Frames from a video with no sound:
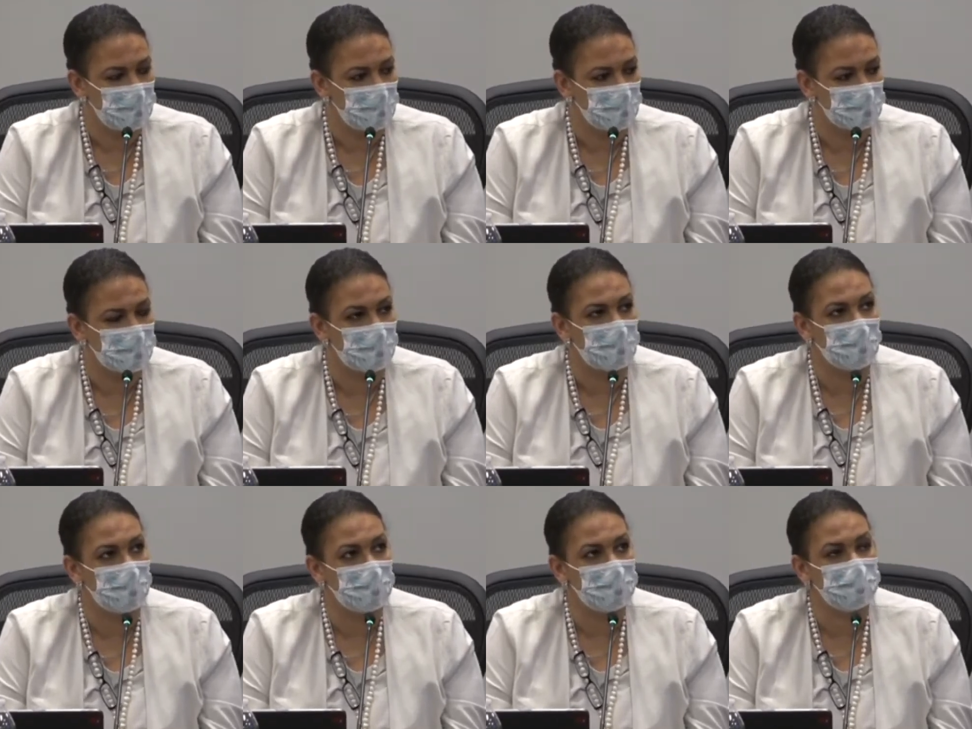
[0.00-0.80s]
And
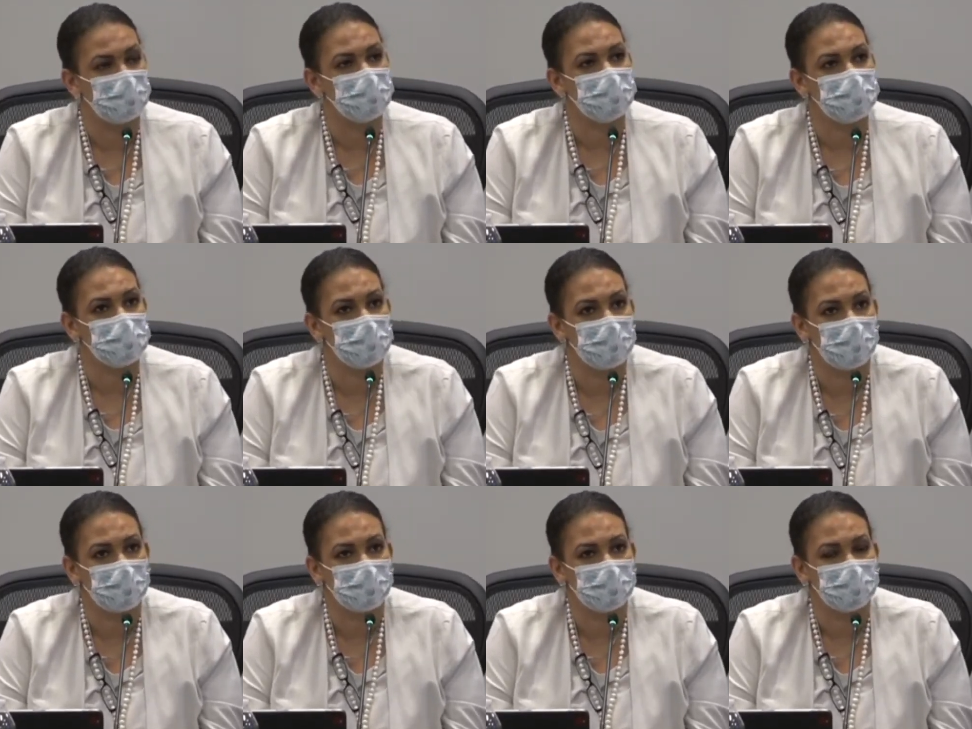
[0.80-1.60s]
I am
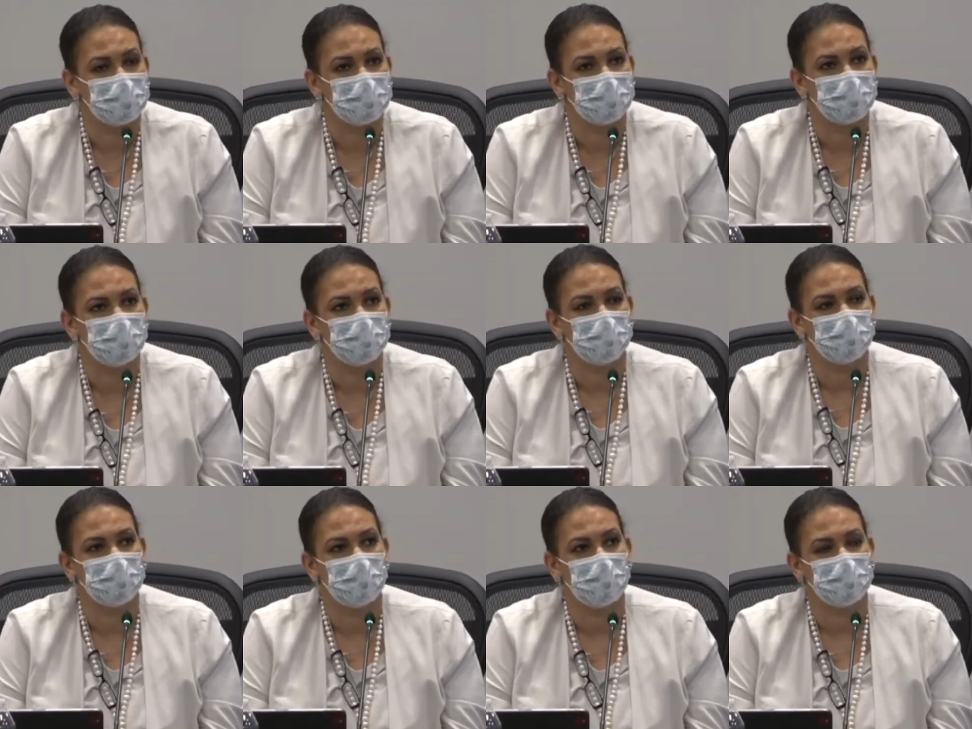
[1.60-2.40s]
stunned
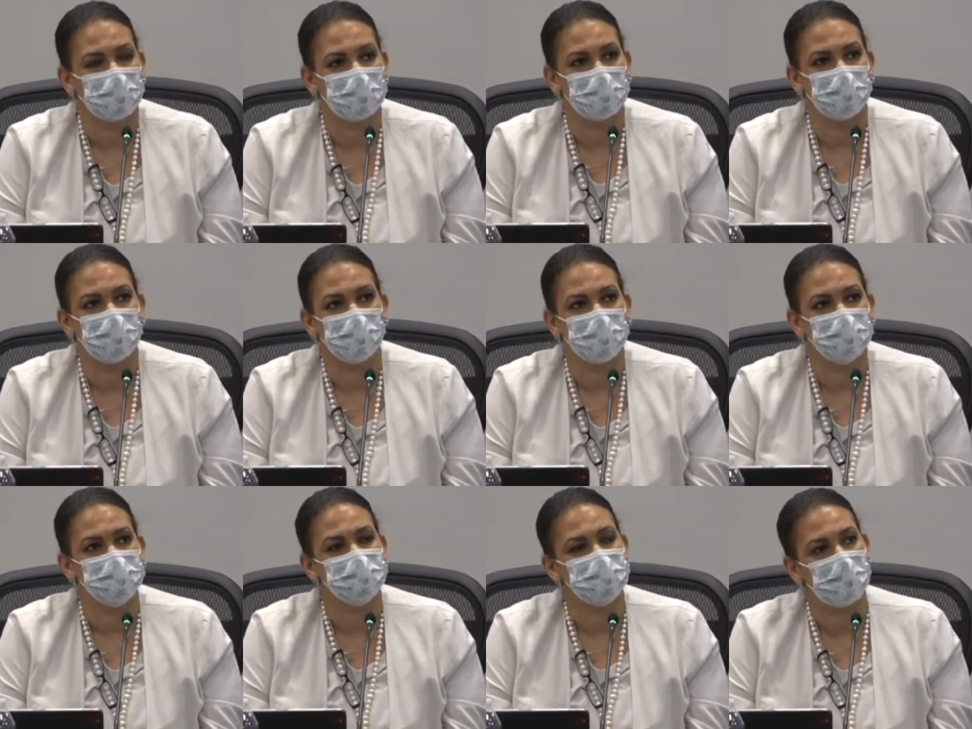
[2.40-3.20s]
that there
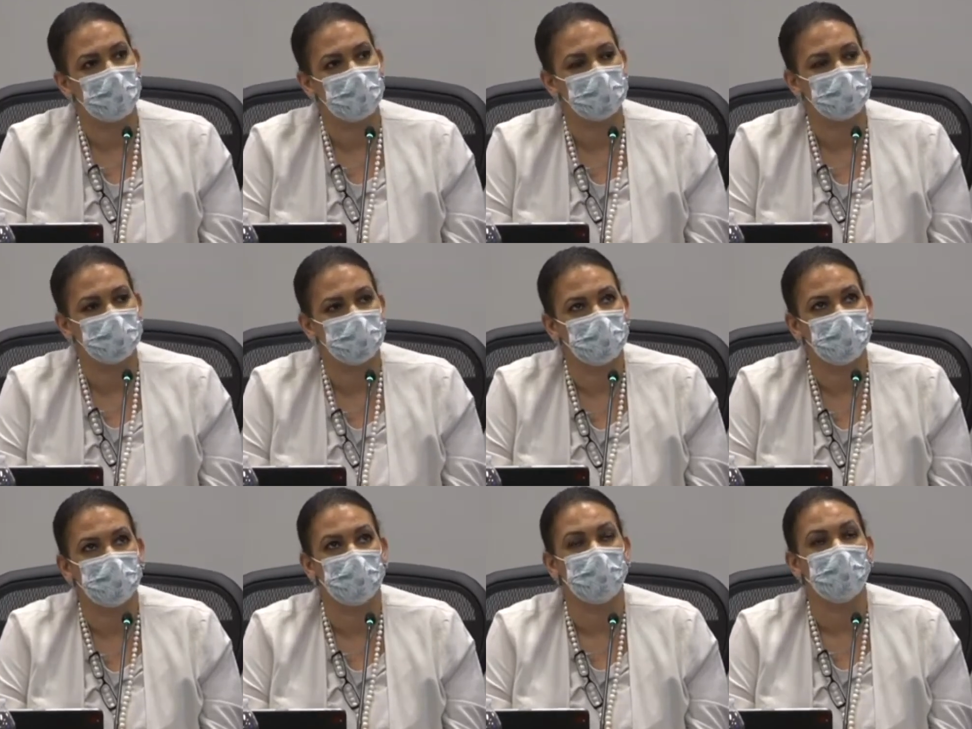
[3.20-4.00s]
is not
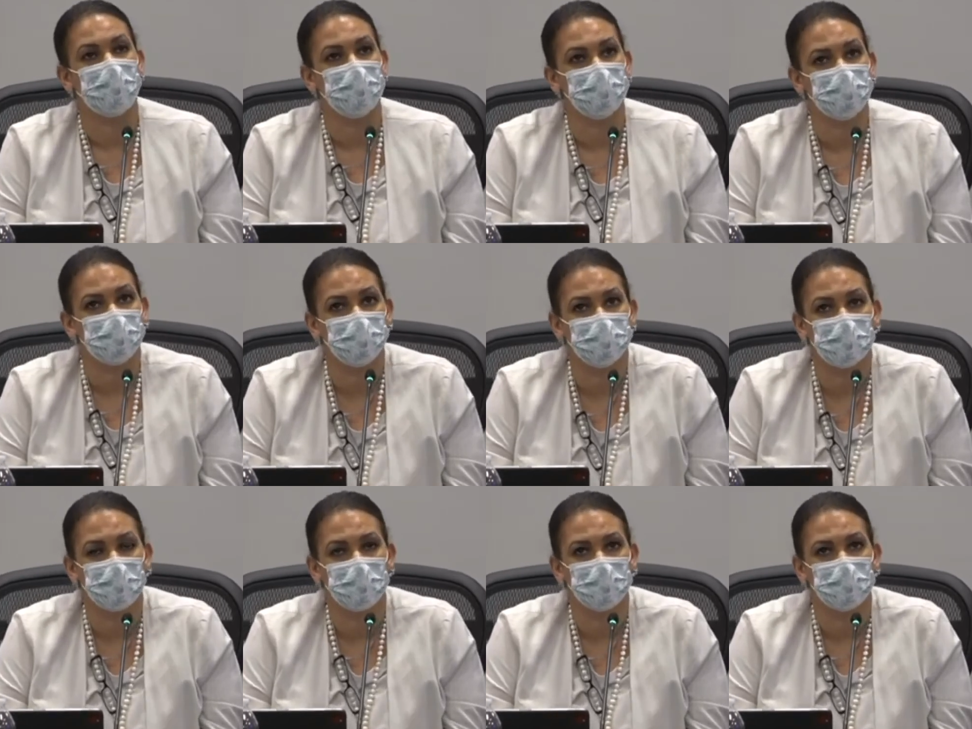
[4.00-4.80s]
an
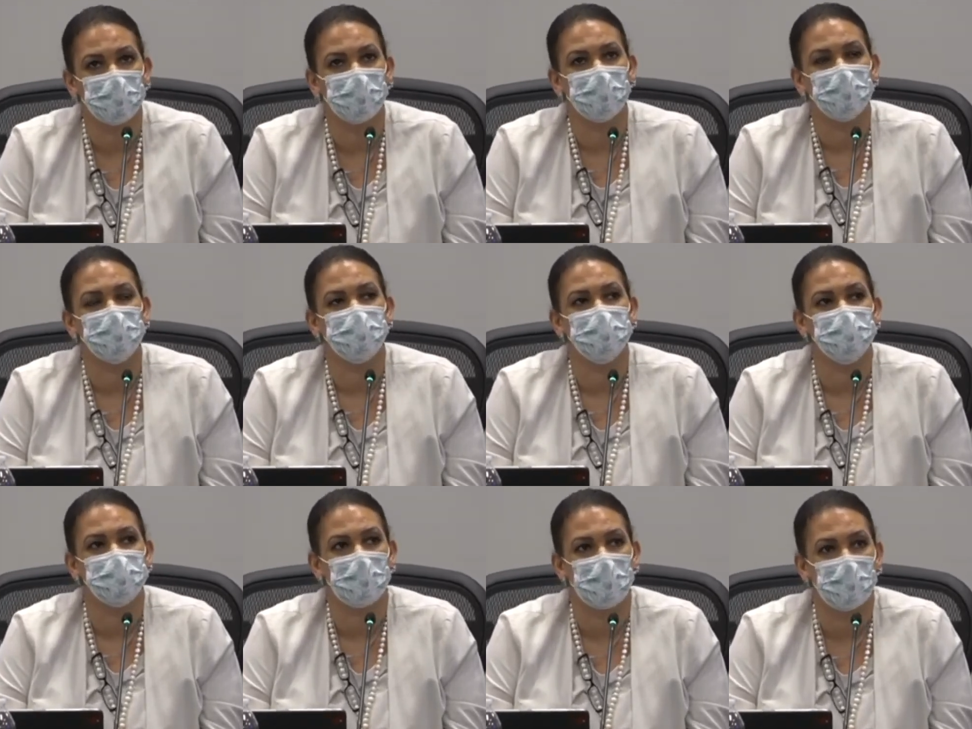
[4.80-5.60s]
inquiry or a
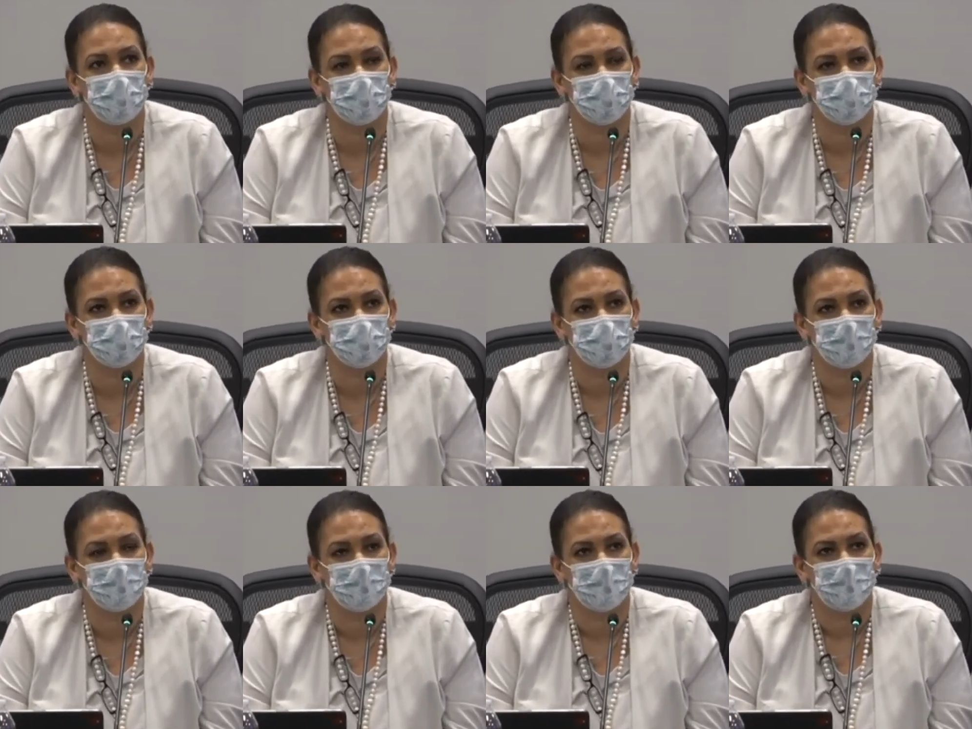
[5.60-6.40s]
desire
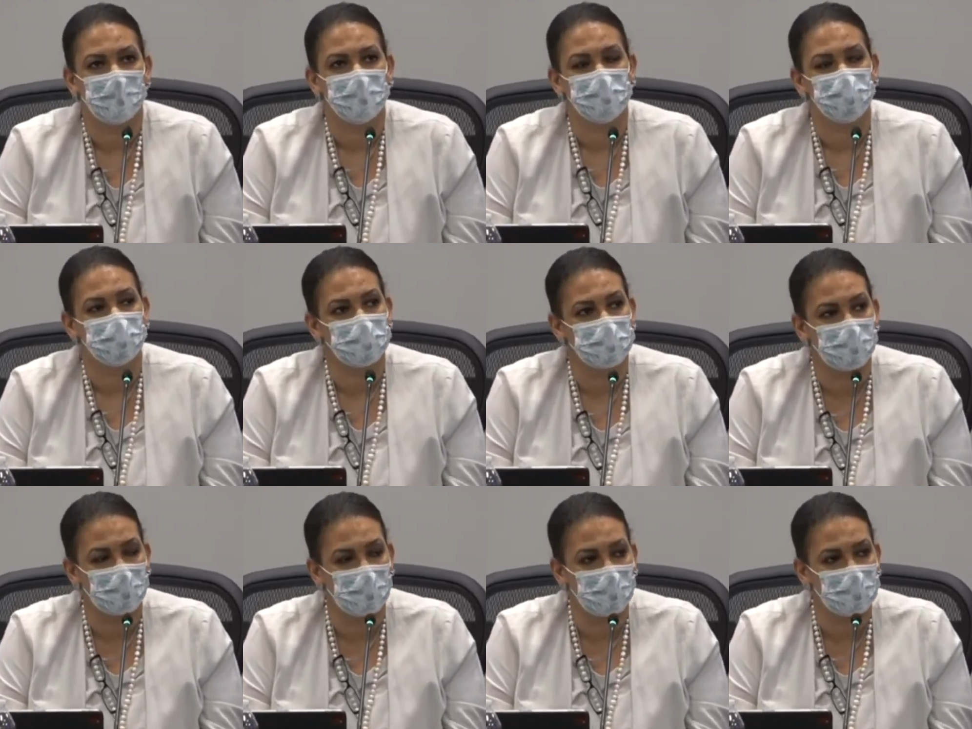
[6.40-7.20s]
to
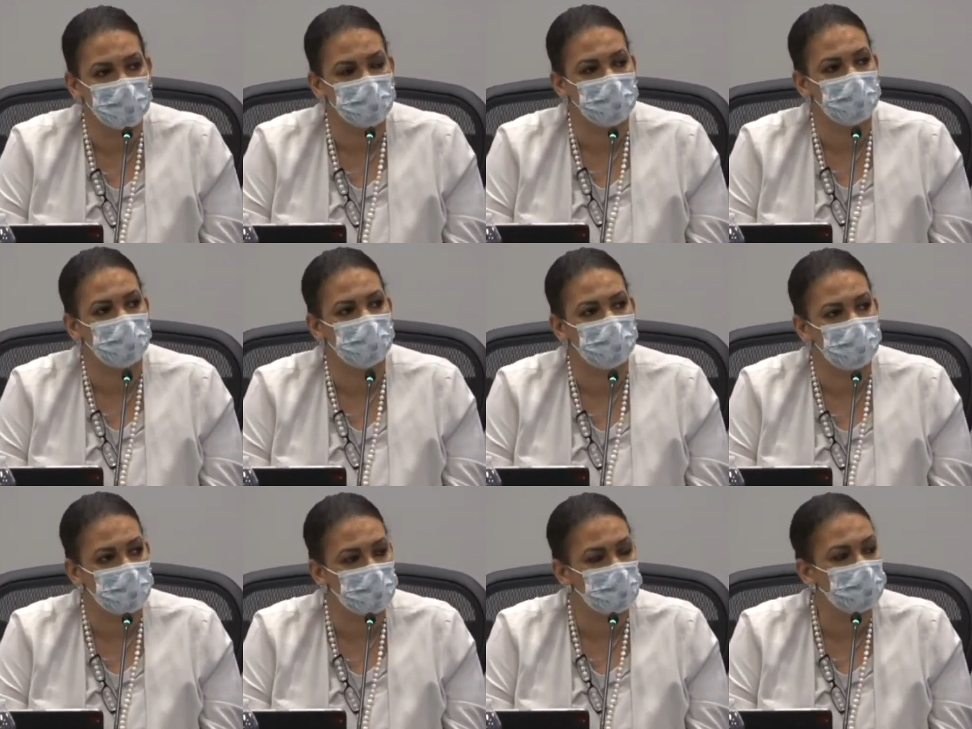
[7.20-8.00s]
engage in
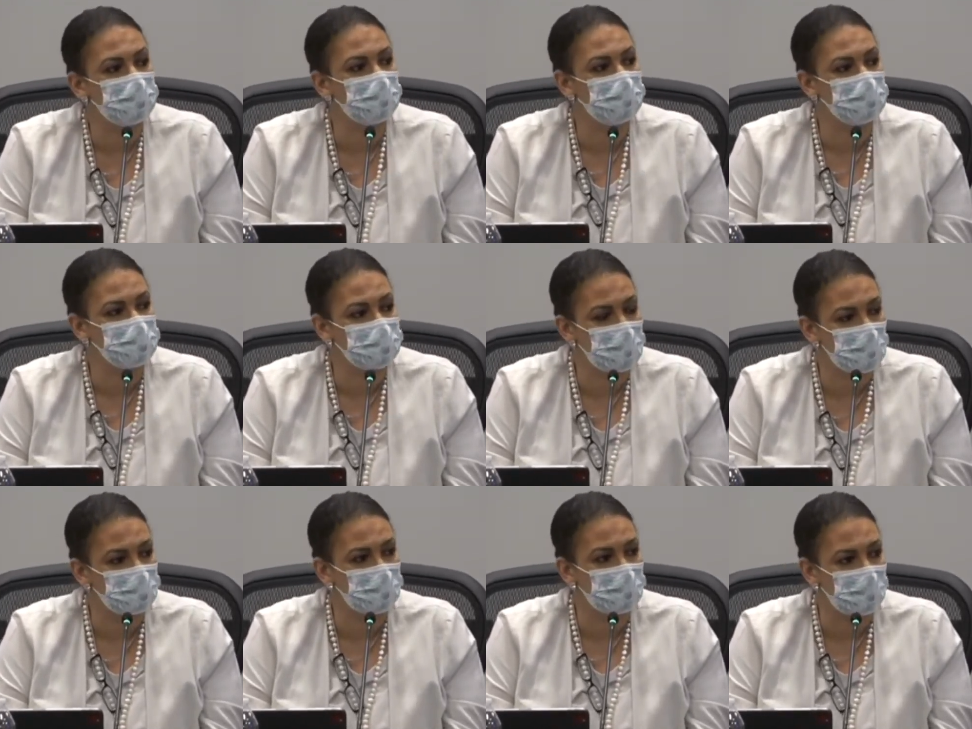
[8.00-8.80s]
critical
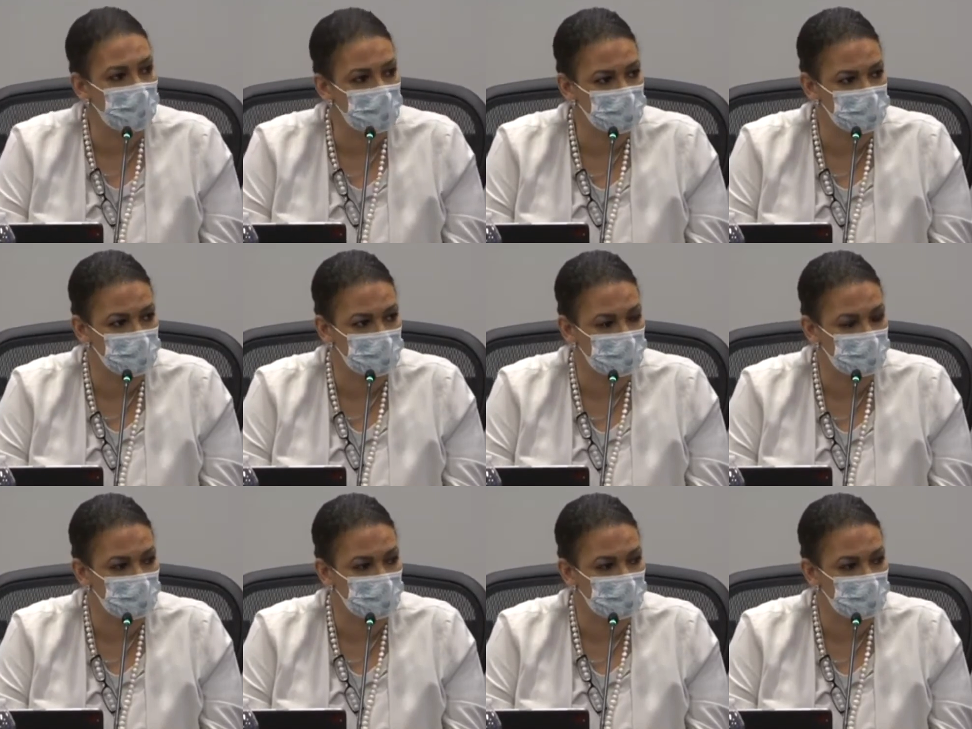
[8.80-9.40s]
examination